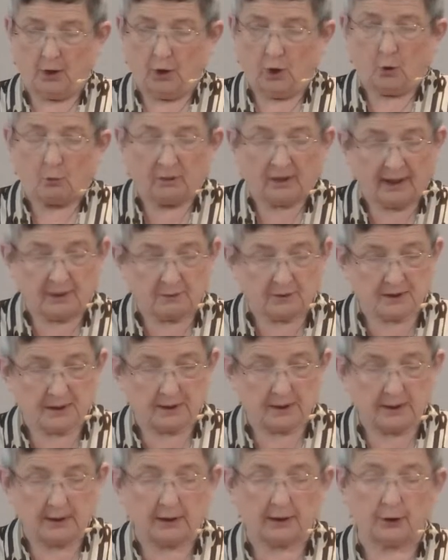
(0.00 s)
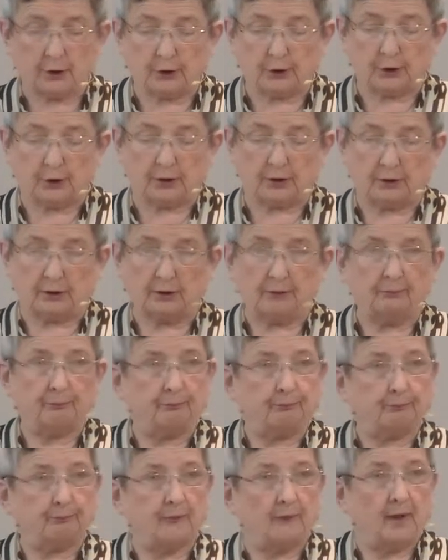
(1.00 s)
When I was a little girl,
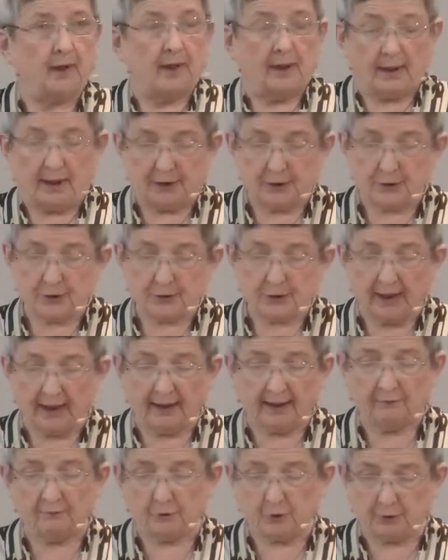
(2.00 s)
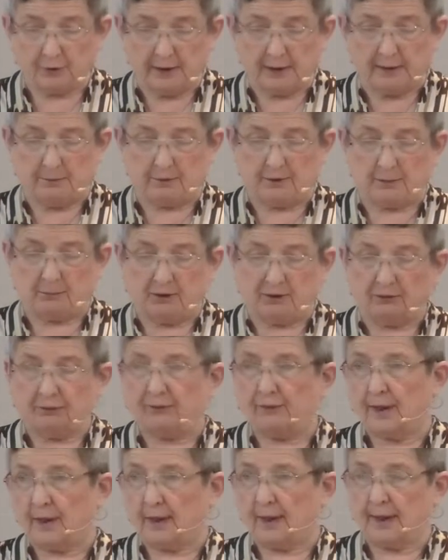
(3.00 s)
I used to have dreams about
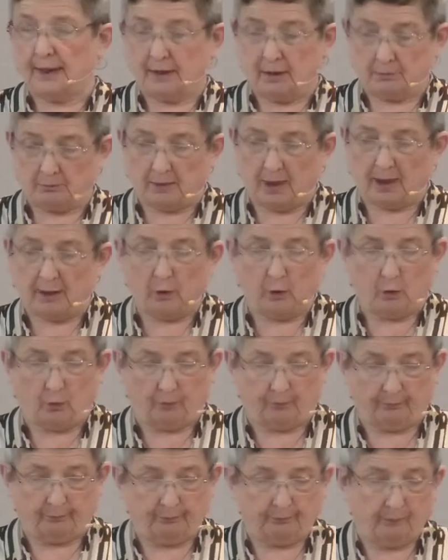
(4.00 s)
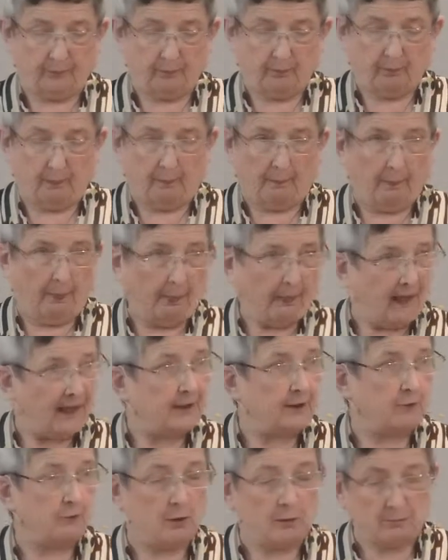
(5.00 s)
flying on my own. I
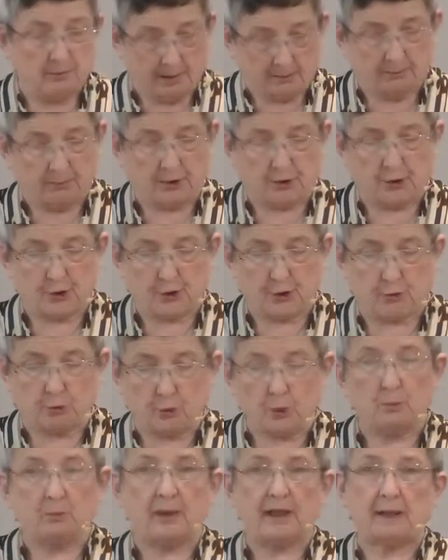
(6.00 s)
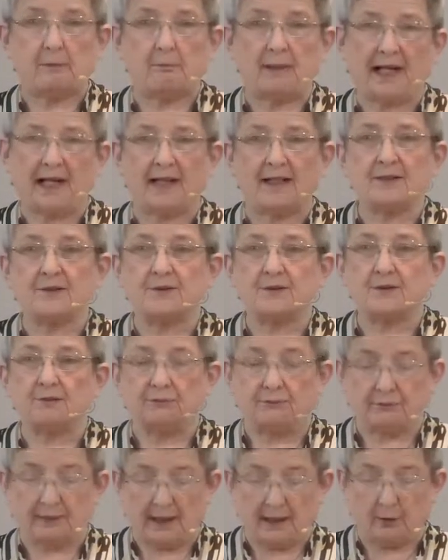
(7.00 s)
can remember swooping past the
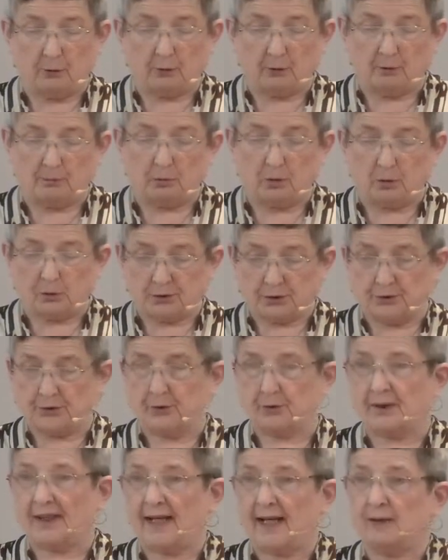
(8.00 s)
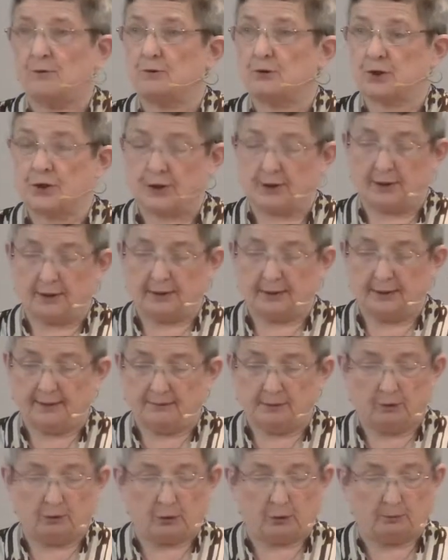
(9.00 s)
flower-upholstered couch in the
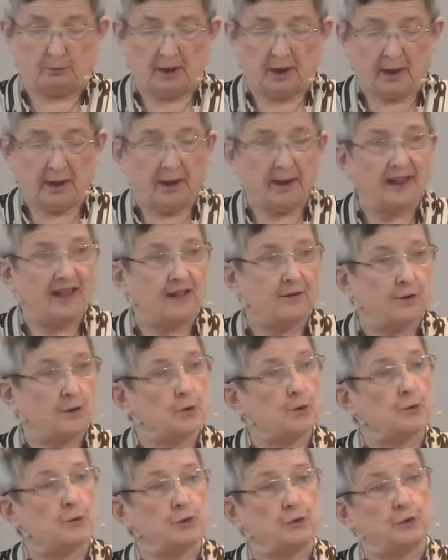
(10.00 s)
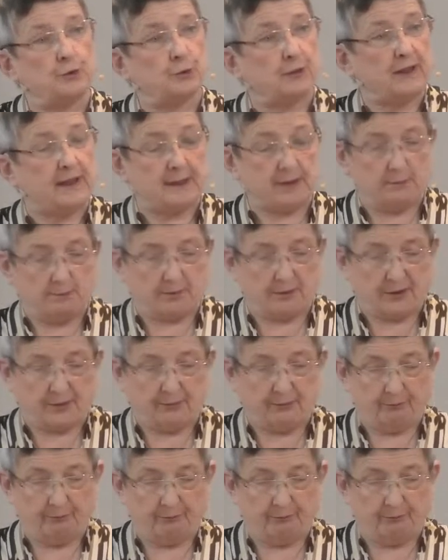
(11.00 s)
living room in those dreams.